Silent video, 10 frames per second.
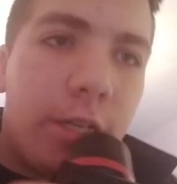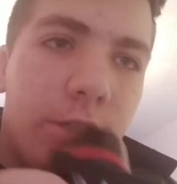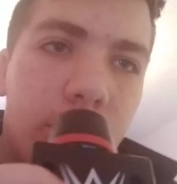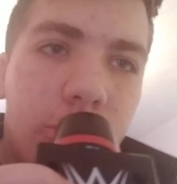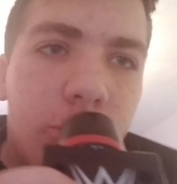
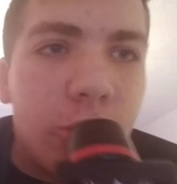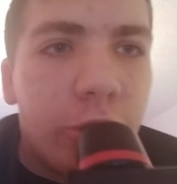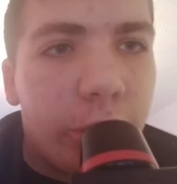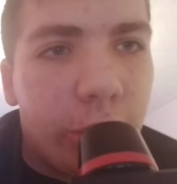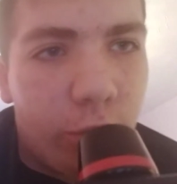can assure
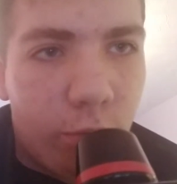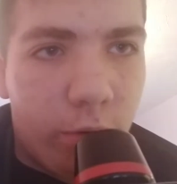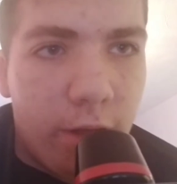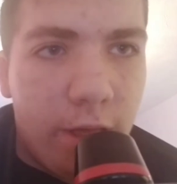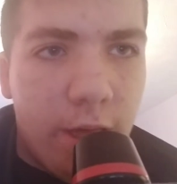
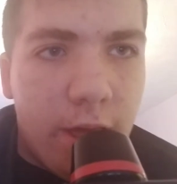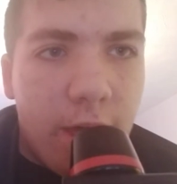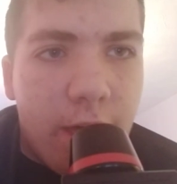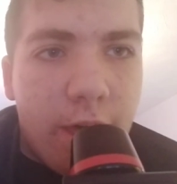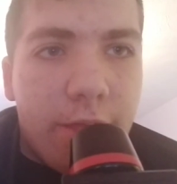you
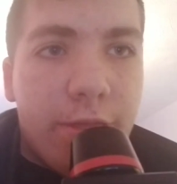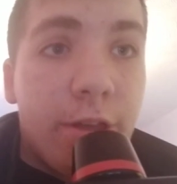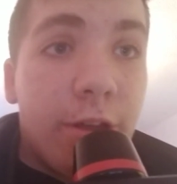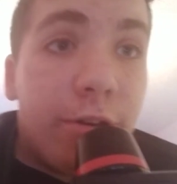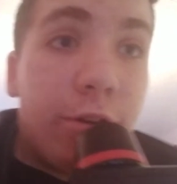
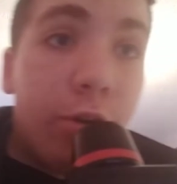that